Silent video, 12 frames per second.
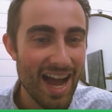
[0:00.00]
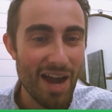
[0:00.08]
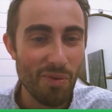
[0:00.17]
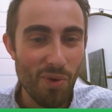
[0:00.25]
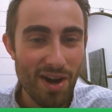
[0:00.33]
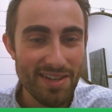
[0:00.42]
I
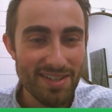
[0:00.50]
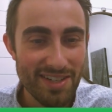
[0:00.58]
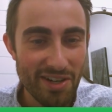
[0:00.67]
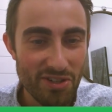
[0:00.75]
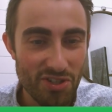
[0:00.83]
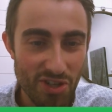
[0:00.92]
want to see
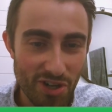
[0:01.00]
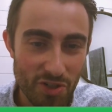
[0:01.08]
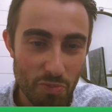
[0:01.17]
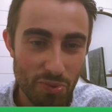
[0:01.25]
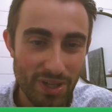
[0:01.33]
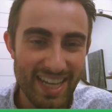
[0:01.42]
our stars
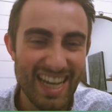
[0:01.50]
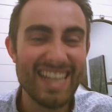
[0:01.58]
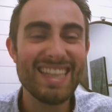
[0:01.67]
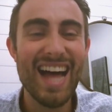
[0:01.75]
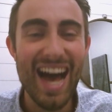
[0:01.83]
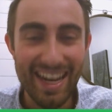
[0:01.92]
play a
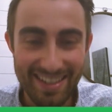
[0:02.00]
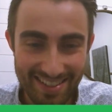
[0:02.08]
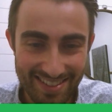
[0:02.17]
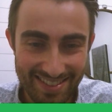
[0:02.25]
lot